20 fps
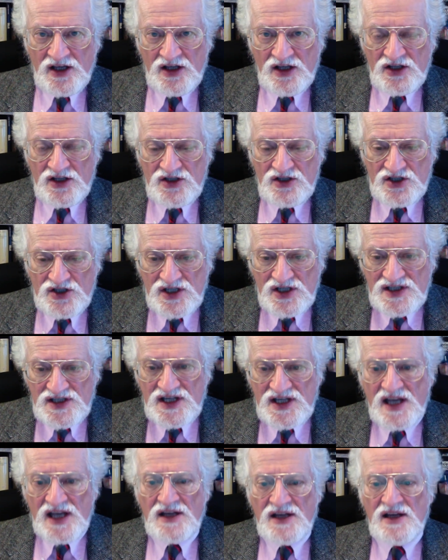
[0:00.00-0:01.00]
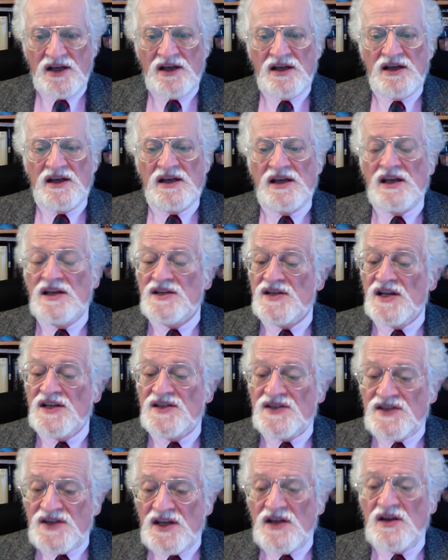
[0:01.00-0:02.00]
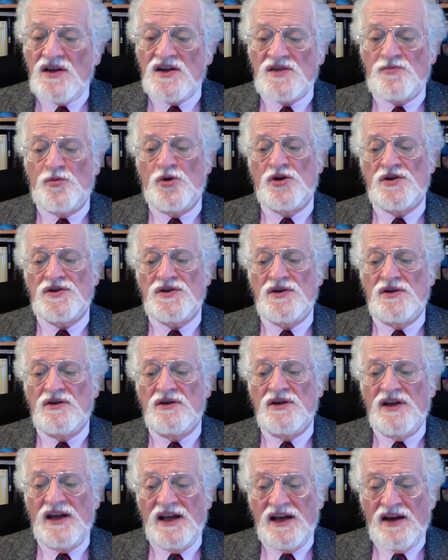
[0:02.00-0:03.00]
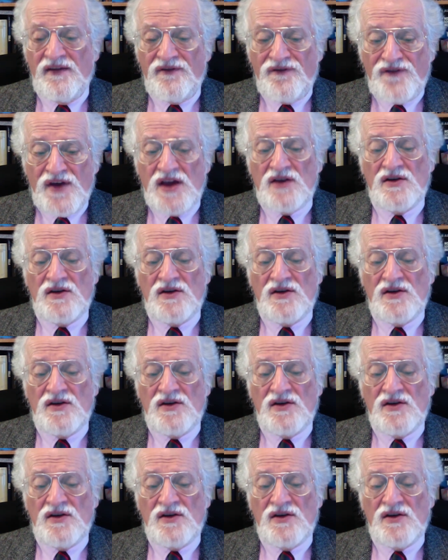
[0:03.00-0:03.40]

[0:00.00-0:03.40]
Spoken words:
Ji-Tsien is a serious person and a very